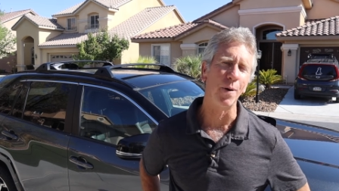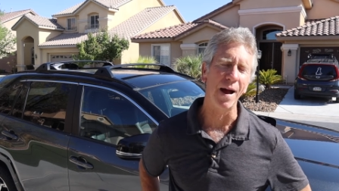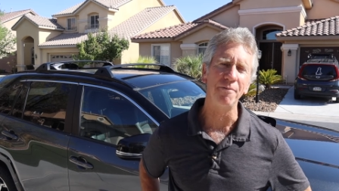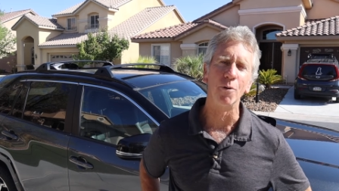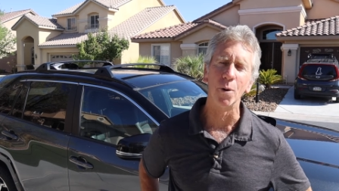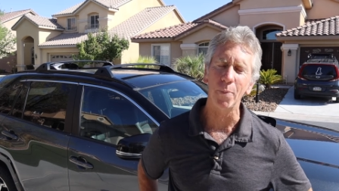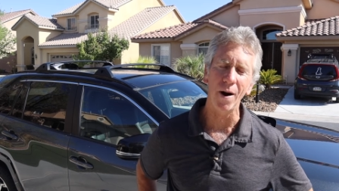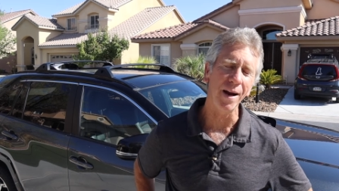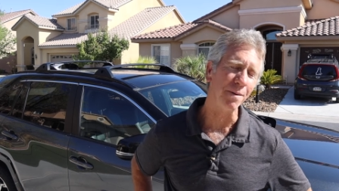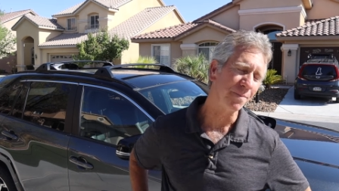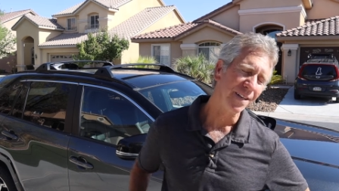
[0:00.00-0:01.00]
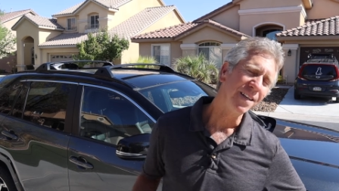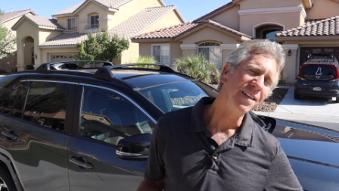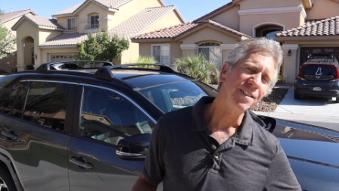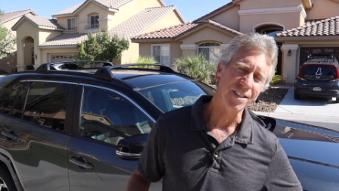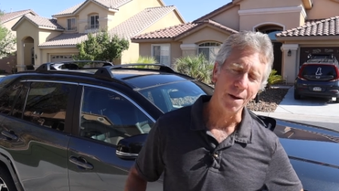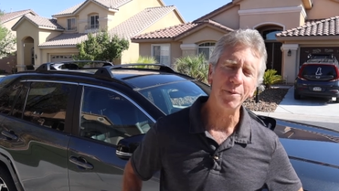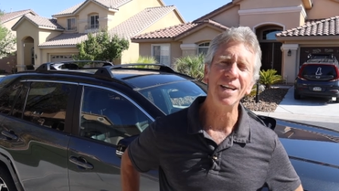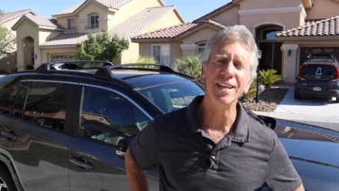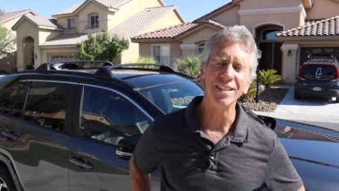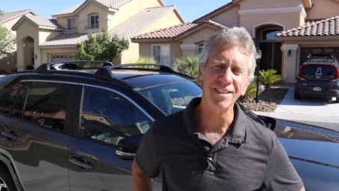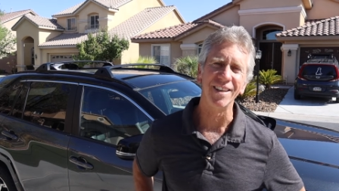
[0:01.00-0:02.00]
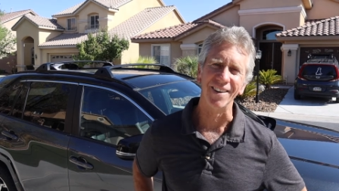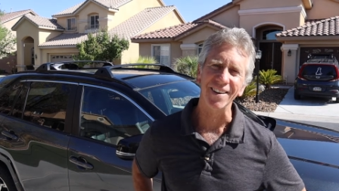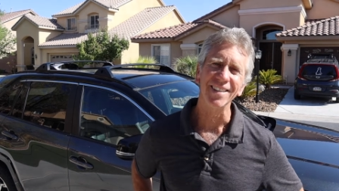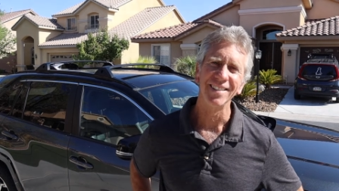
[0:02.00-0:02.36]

the RAV4 Prime. Something to consider.